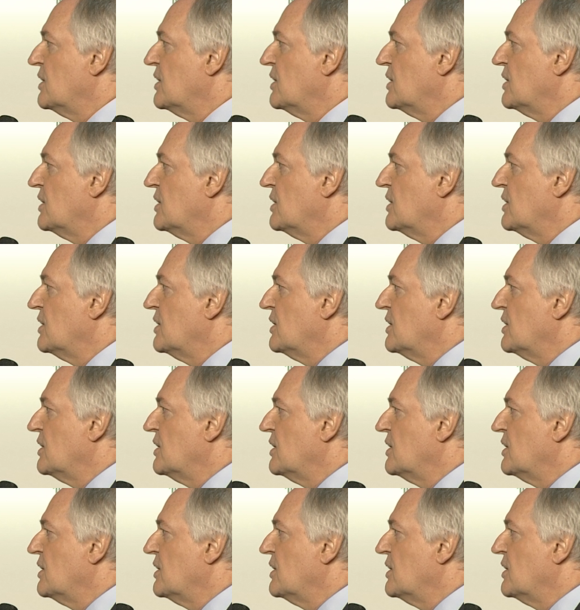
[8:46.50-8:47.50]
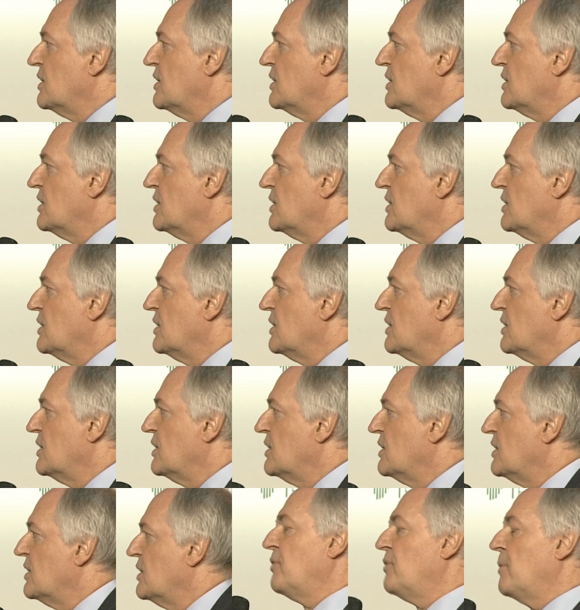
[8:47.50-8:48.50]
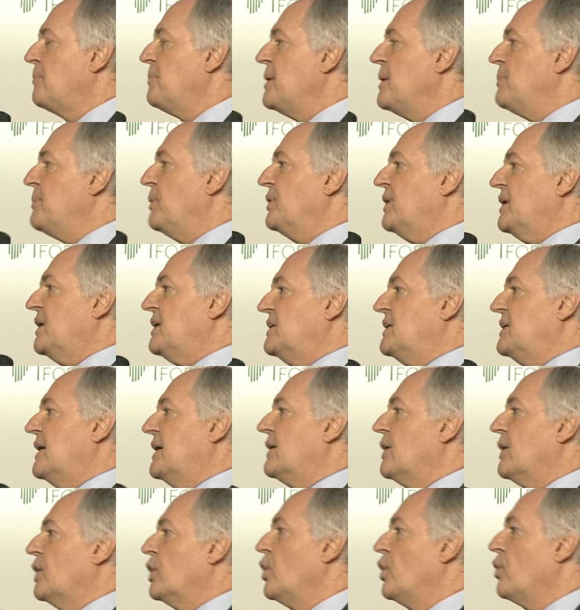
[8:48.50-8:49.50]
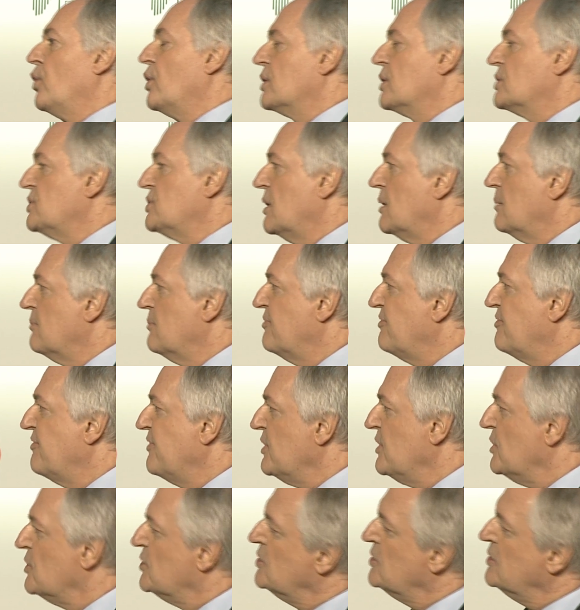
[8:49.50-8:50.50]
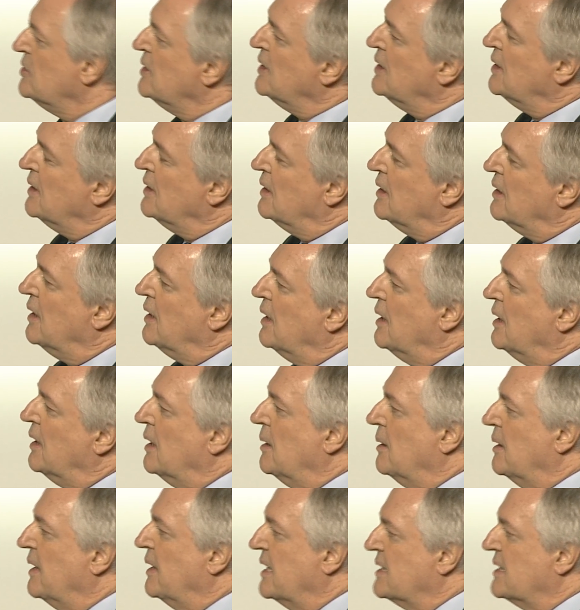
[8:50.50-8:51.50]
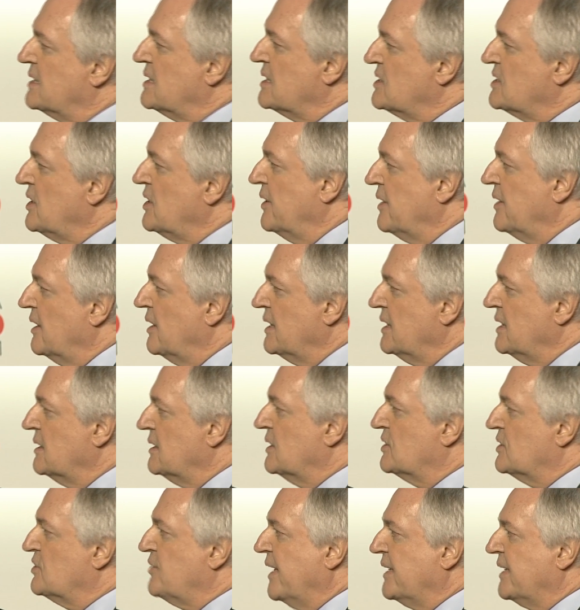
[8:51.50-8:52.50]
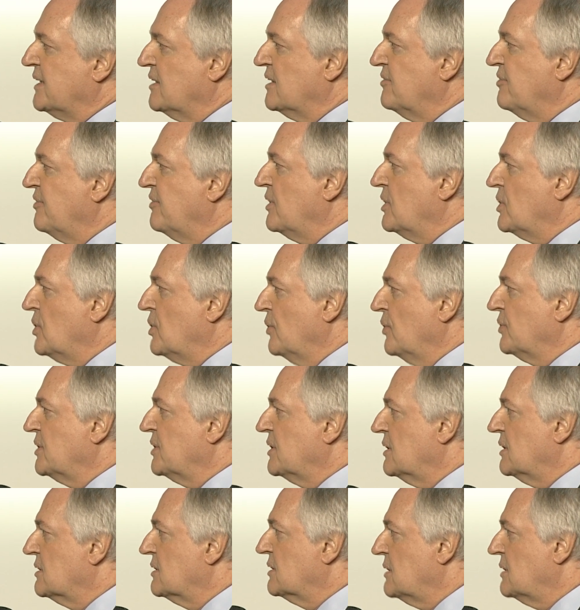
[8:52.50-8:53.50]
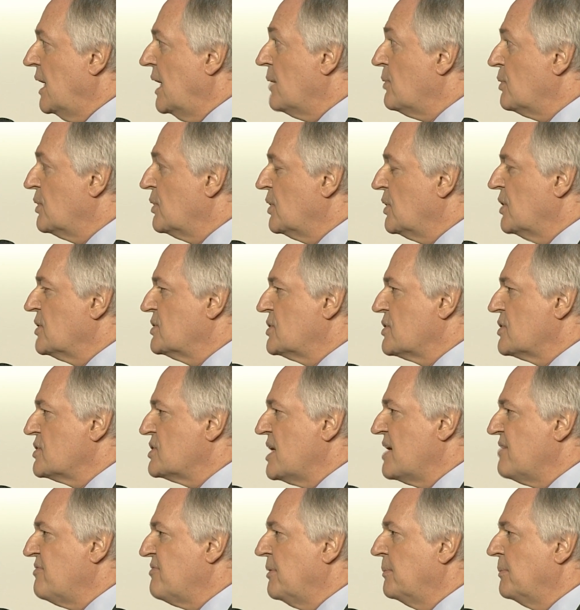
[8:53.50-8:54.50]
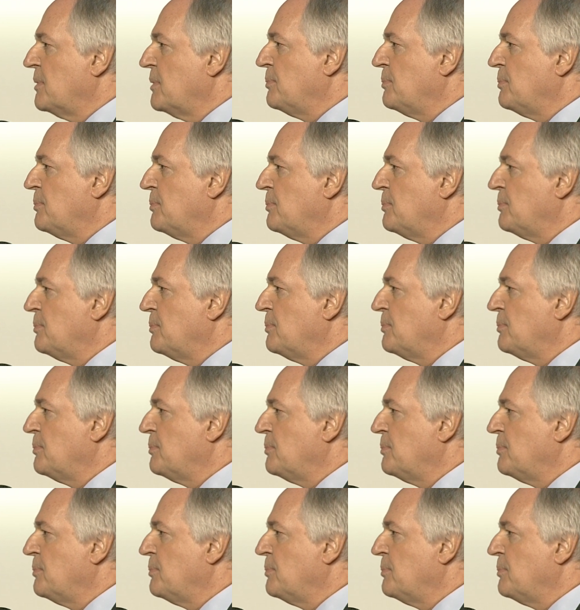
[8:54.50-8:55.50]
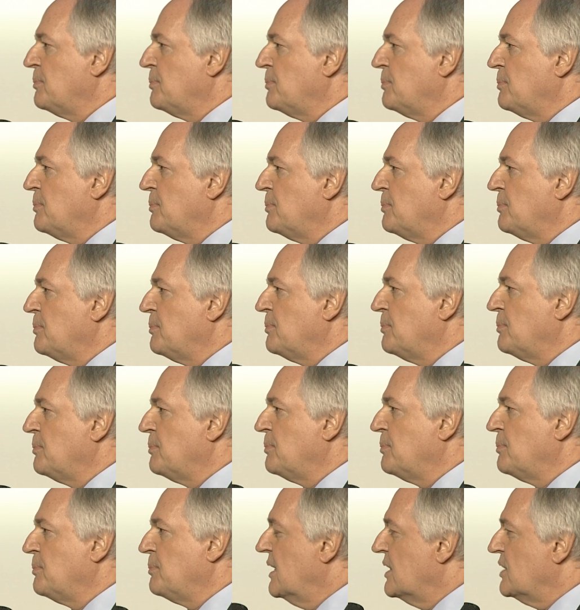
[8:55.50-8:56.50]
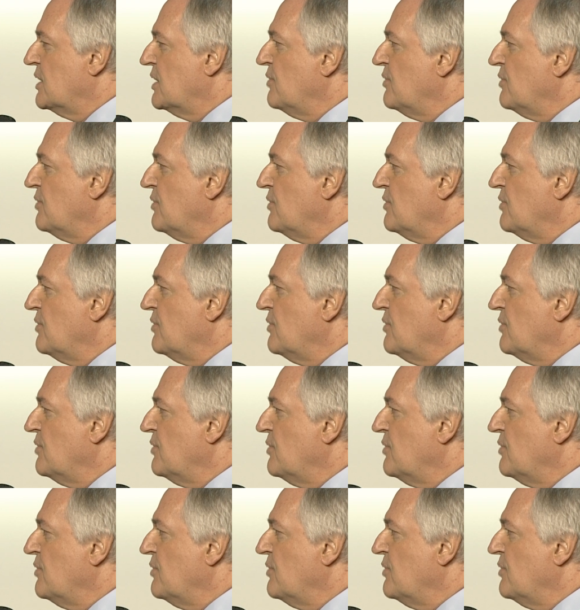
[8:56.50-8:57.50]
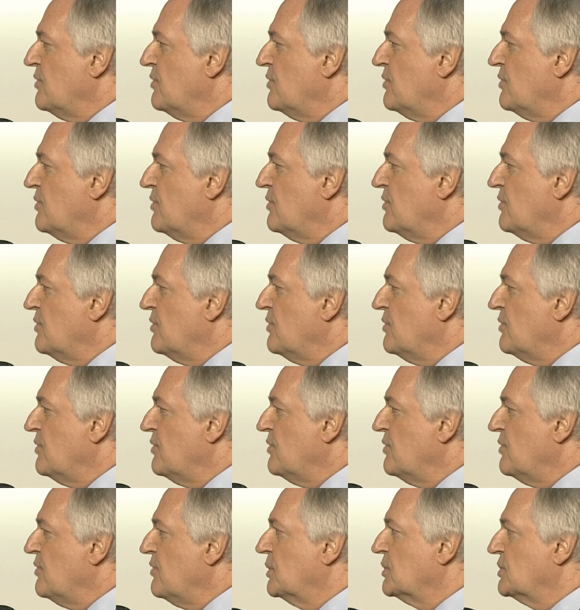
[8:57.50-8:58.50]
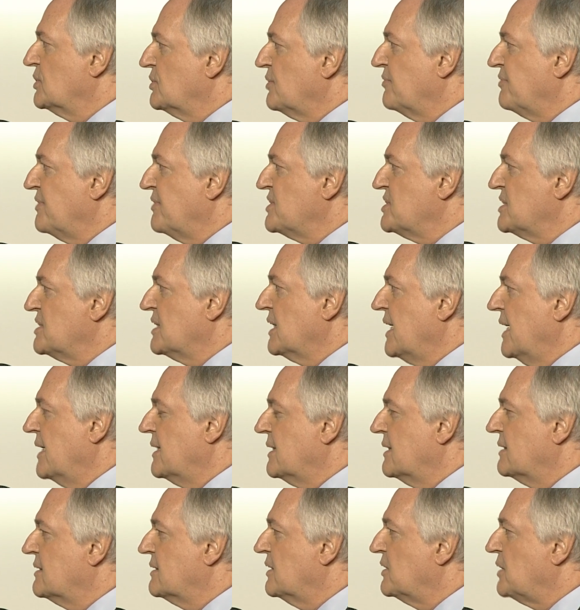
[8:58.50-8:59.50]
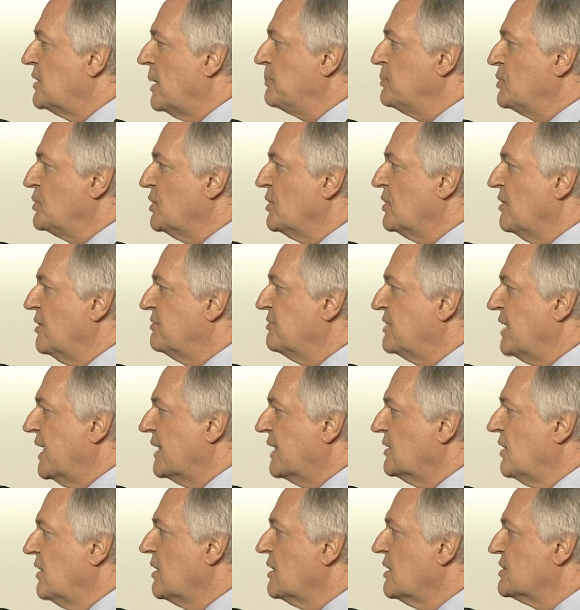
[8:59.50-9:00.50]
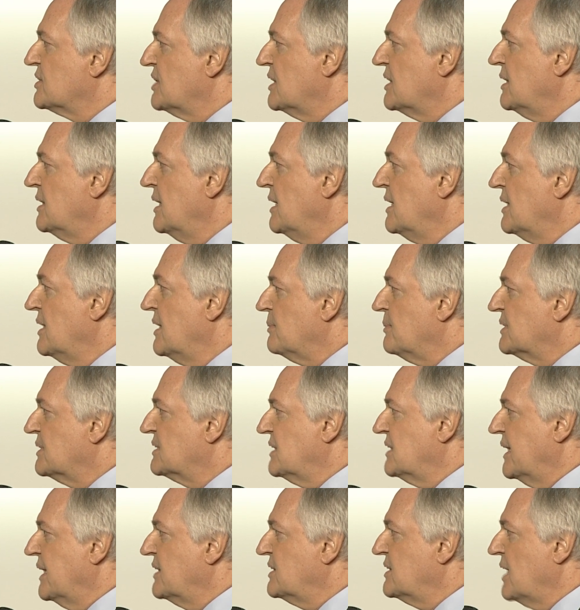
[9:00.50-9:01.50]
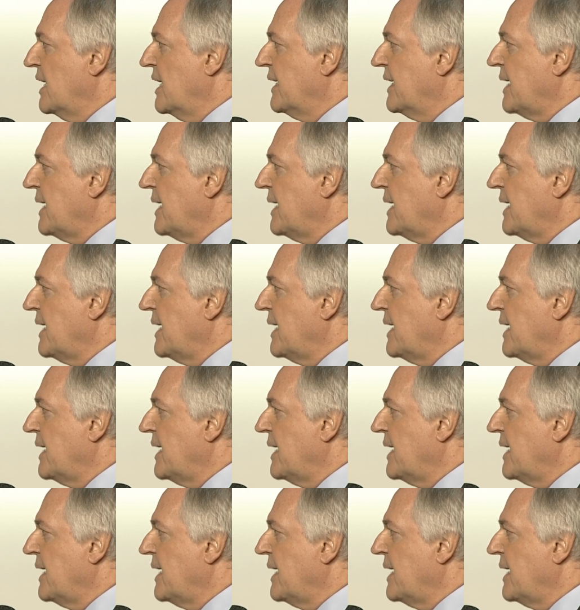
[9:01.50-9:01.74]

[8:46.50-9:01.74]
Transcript: find in Africa. So for people that take a longer term view, it is certainly an attractive continent. I would also say from the point of view of technology, you find here in this continent the most sophisticated adoption of technology with things like